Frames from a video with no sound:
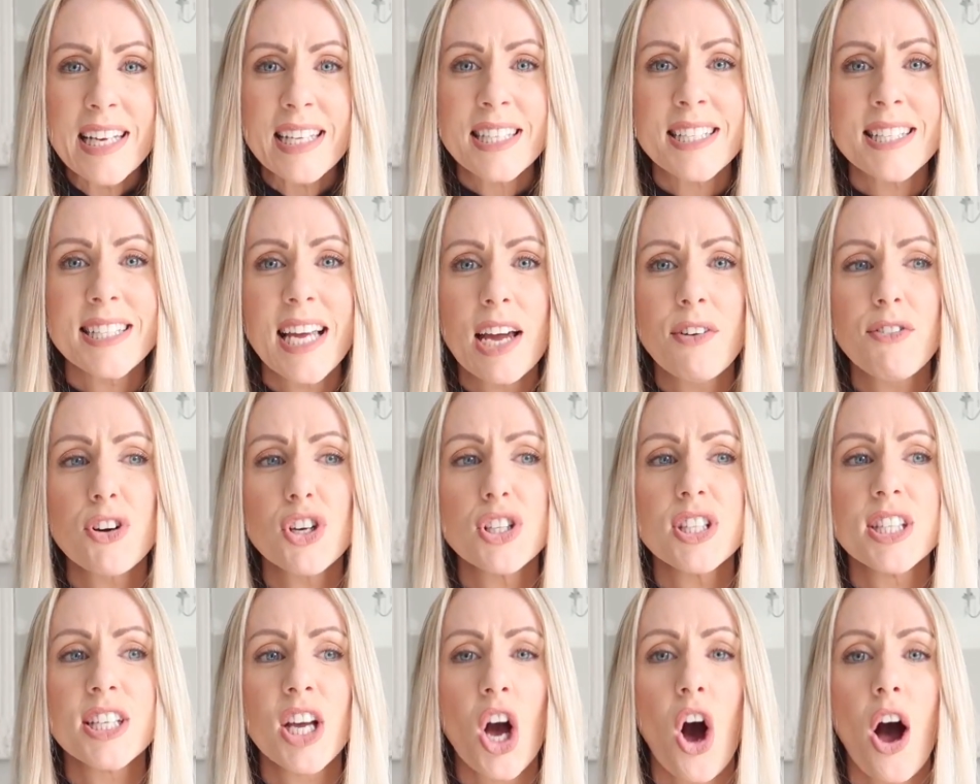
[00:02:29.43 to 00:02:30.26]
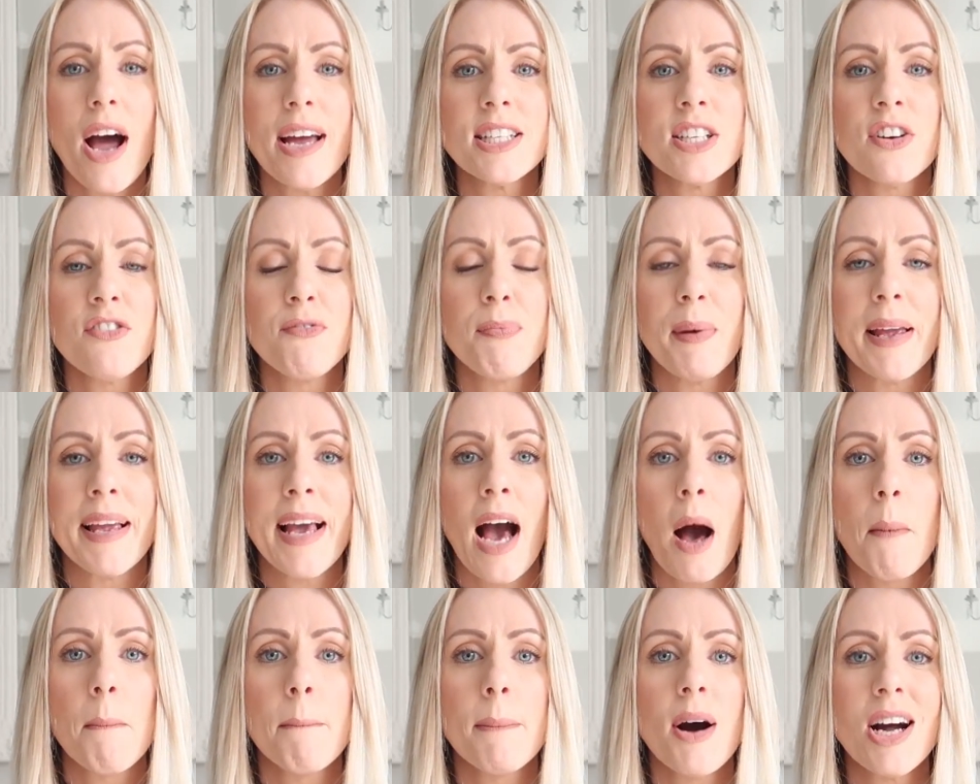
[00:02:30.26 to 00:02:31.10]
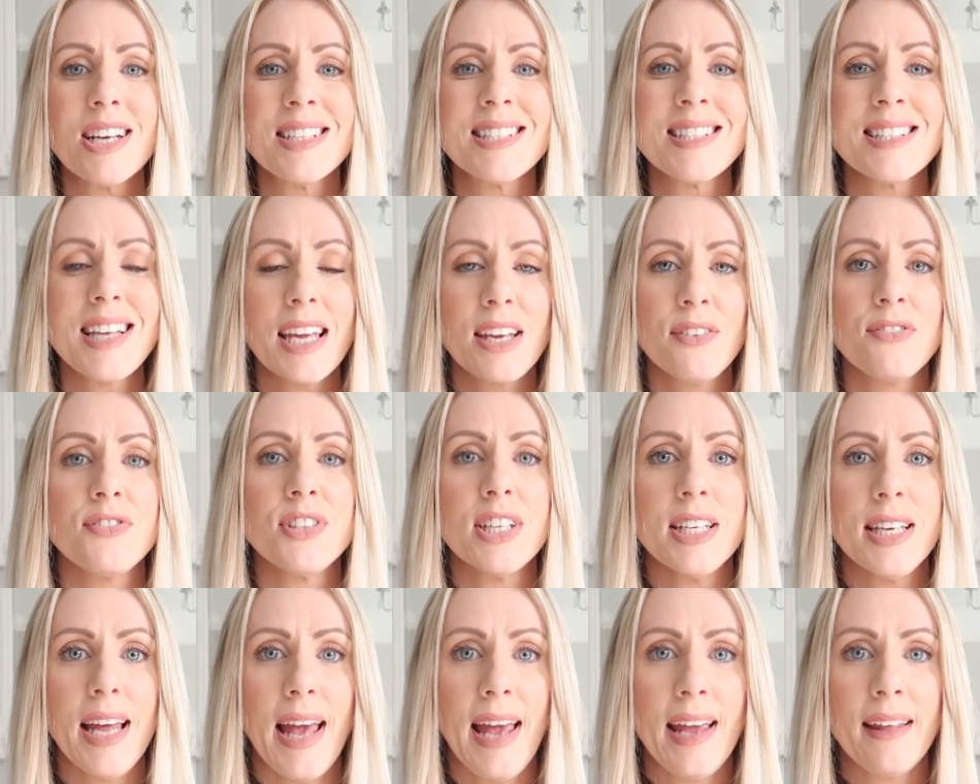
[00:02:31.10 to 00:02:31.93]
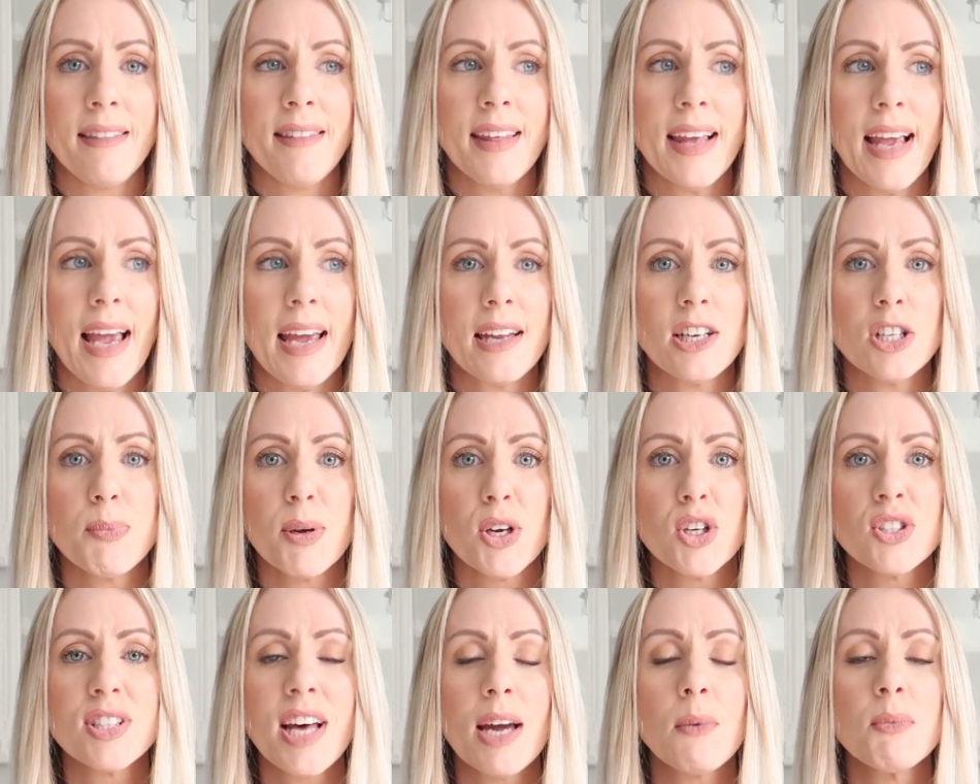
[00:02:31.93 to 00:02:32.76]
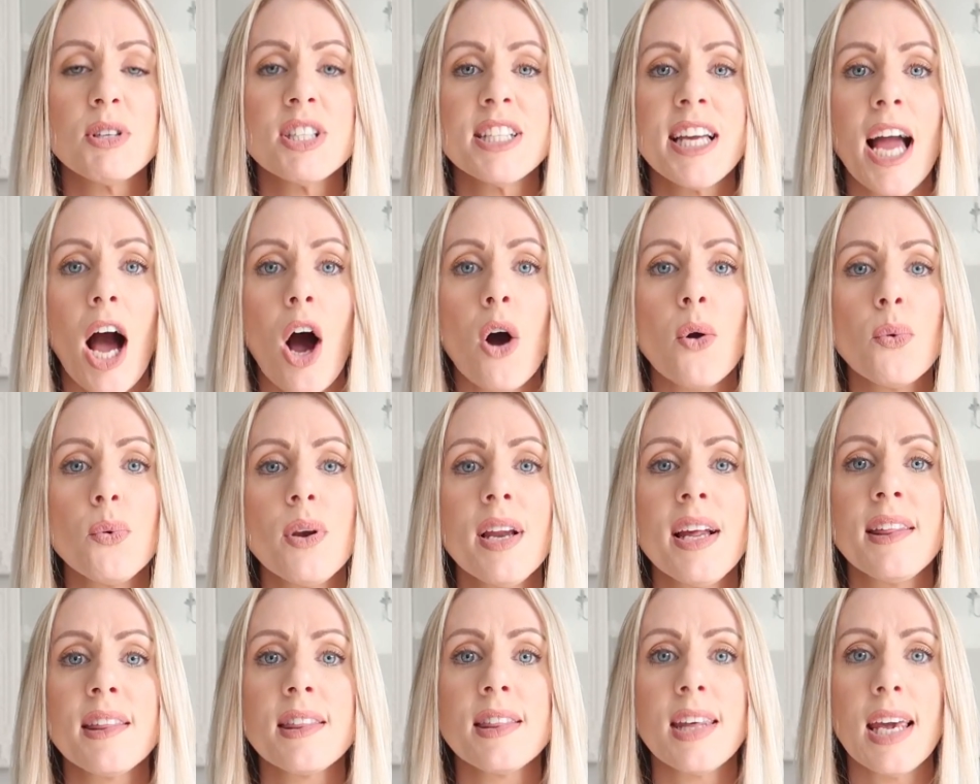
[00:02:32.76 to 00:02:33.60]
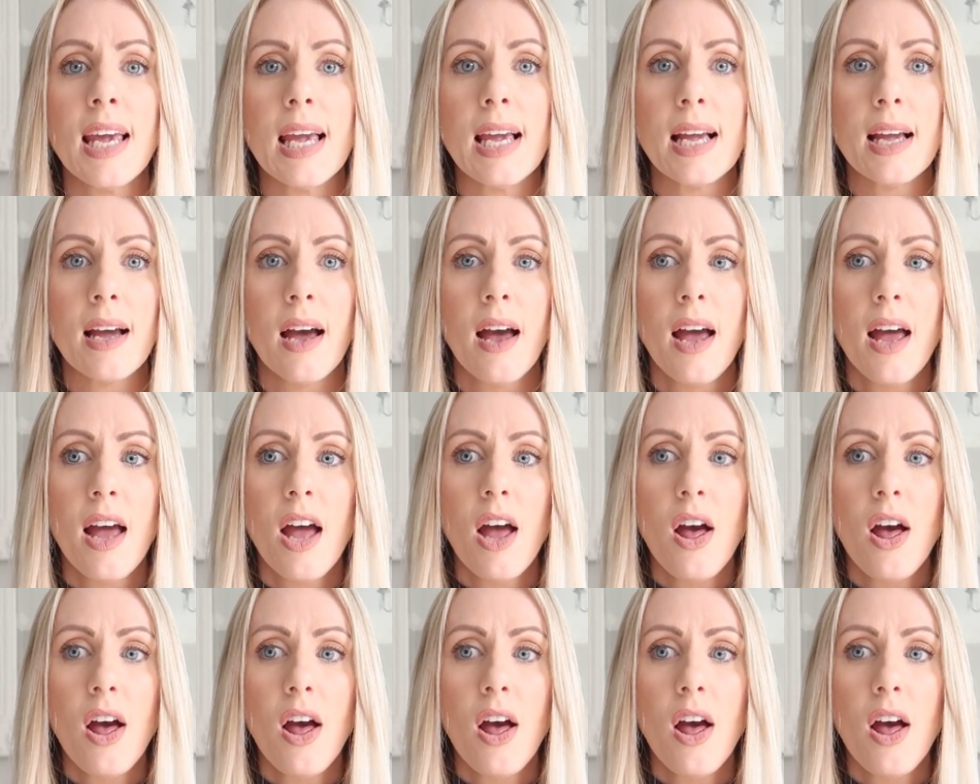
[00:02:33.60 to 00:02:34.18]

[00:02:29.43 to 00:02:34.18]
Steroids kind of become my safety net in the end, because they was the only thing